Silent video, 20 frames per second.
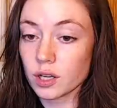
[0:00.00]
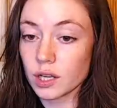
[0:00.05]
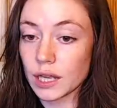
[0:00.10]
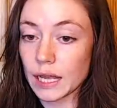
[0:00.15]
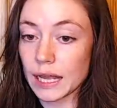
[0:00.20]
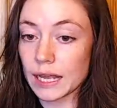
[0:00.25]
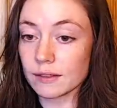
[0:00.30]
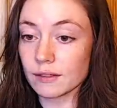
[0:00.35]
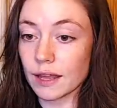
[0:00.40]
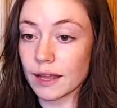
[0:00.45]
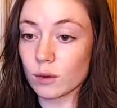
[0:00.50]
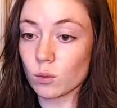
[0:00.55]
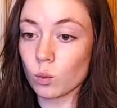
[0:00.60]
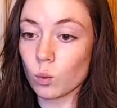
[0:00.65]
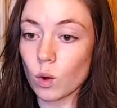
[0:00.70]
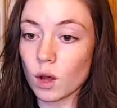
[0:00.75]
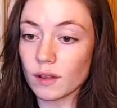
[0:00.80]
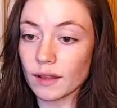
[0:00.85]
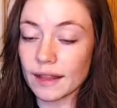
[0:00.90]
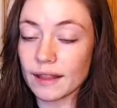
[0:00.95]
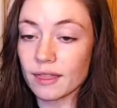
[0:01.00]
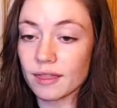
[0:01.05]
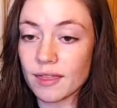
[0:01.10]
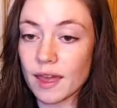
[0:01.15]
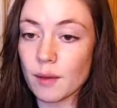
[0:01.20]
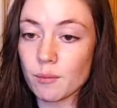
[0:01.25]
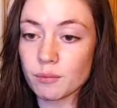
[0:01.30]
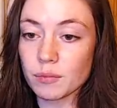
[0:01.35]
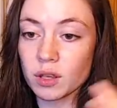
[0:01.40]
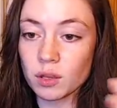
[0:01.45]
And, like, want, like,
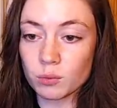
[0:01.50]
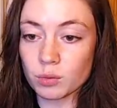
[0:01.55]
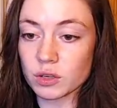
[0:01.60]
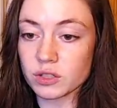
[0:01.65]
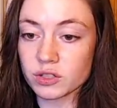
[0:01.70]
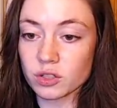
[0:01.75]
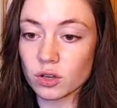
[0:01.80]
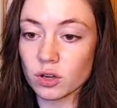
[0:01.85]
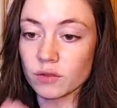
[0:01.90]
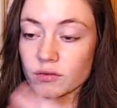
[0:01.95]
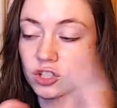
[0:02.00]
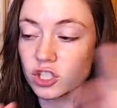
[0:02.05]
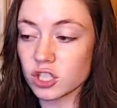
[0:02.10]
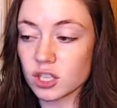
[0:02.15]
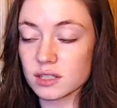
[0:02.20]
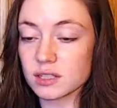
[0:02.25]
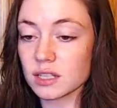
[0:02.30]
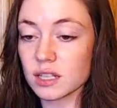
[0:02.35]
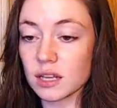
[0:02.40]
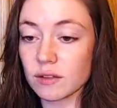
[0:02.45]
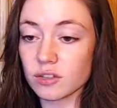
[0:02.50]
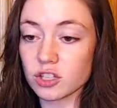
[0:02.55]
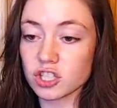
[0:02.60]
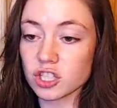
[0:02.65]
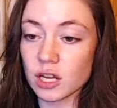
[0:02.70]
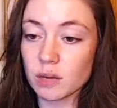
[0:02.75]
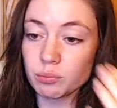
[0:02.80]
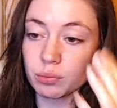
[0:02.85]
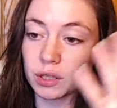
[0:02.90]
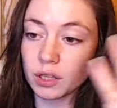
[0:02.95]
them being preserved, she doesn't give a
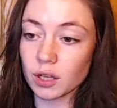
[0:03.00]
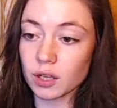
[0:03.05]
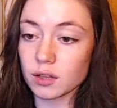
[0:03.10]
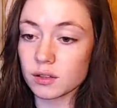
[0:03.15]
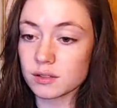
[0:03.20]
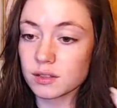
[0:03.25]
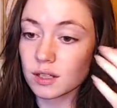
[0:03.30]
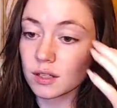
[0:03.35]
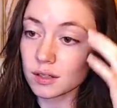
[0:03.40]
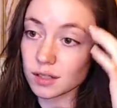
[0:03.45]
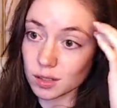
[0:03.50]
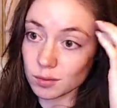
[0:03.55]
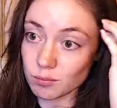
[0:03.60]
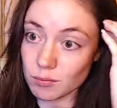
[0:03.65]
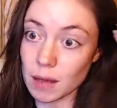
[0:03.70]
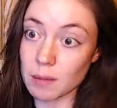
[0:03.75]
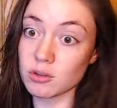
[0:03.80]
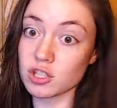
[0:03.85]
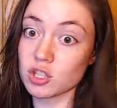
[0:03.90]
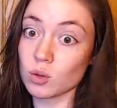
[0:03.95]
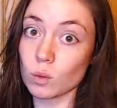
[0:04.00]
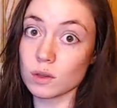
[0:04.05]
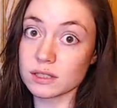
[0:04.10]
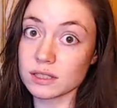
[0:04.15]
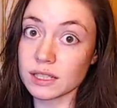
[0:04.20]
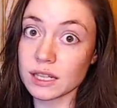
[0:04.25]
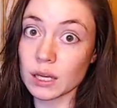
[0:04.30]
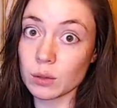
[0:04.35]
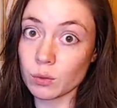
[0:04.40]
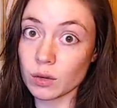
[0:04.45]
shit because maybe she wants to
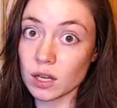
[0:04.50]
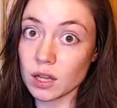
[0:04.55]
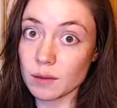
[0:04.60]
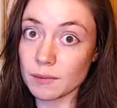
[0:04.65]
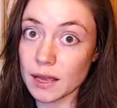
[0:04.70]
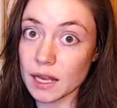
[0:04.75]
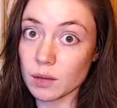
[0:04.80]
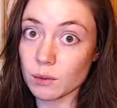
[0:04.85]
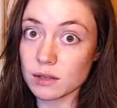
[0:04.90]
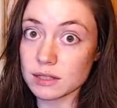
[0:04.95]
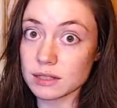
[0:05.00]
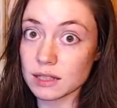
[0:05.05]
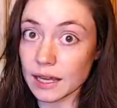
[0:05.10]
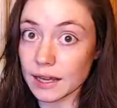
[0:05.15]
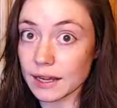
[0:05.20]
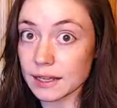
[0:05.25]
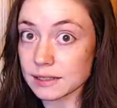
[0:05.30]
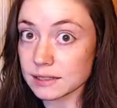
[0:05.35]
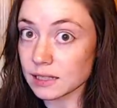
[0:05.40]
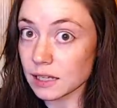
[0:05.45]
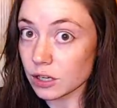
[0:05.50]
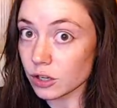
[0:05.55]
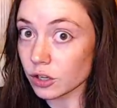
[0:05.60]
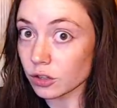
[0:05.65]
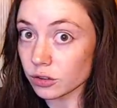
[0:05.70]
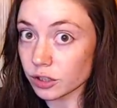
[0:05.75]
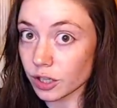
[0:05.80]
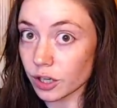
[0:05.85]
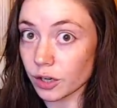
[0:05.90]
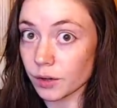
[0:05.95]
get rid of them anyways, like I said
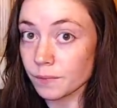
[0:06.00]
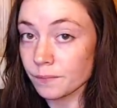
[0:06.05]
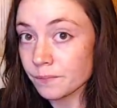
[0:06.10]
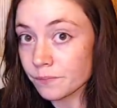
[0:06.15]
earlier.